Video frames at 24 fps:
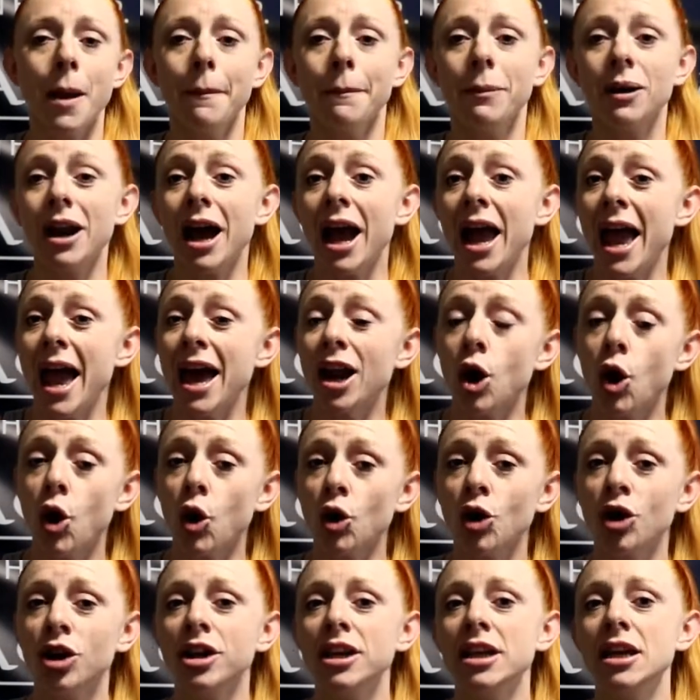but I had
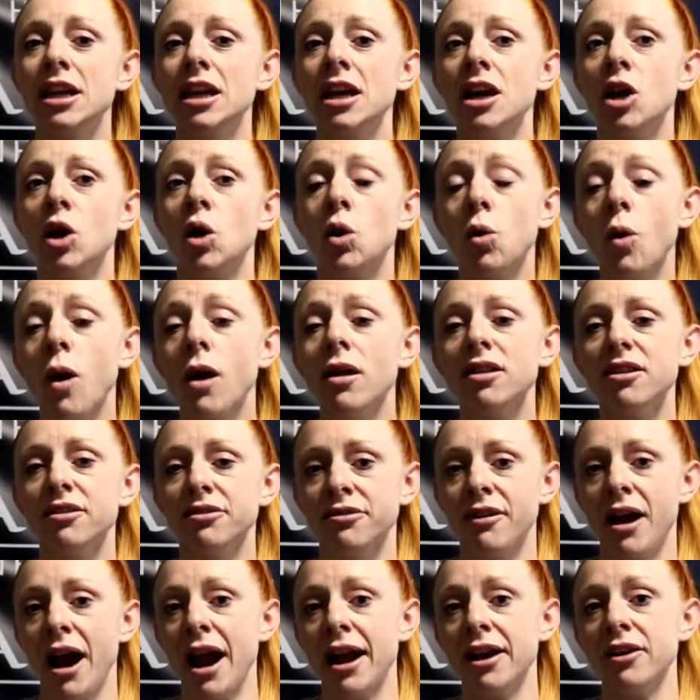already
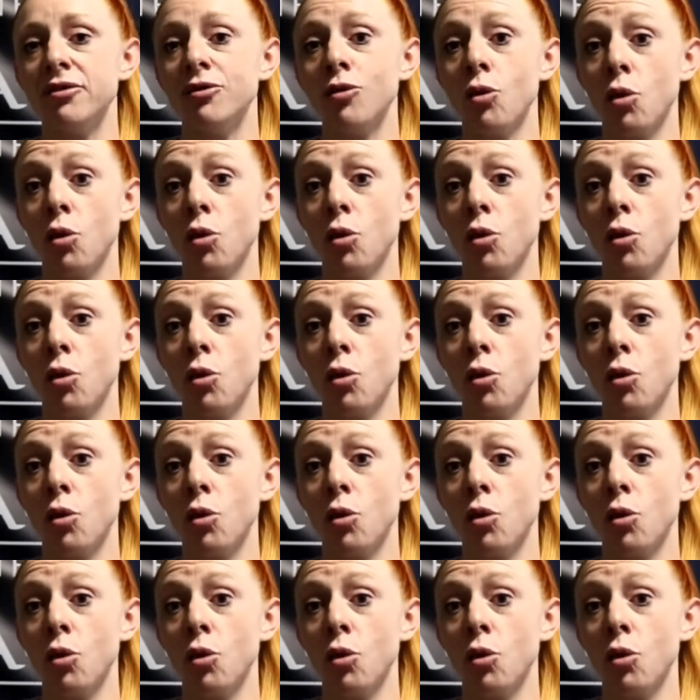qualified